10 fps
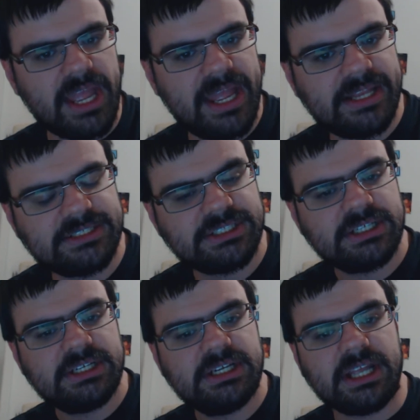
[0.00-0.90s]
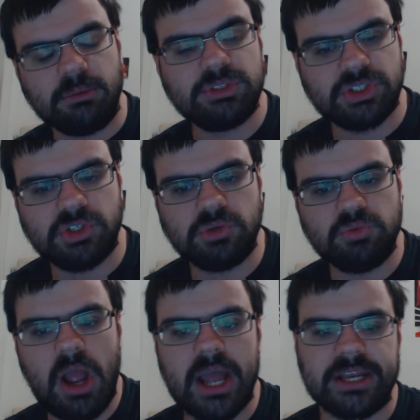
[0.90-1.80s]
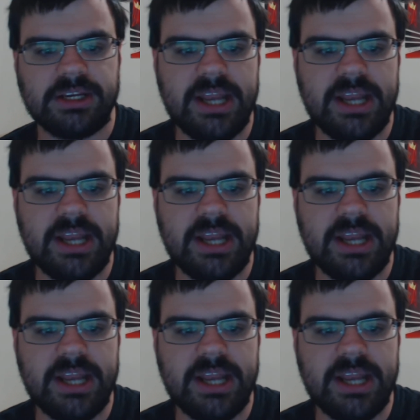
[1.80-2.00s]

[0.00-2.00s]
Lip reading: And it was a good ride.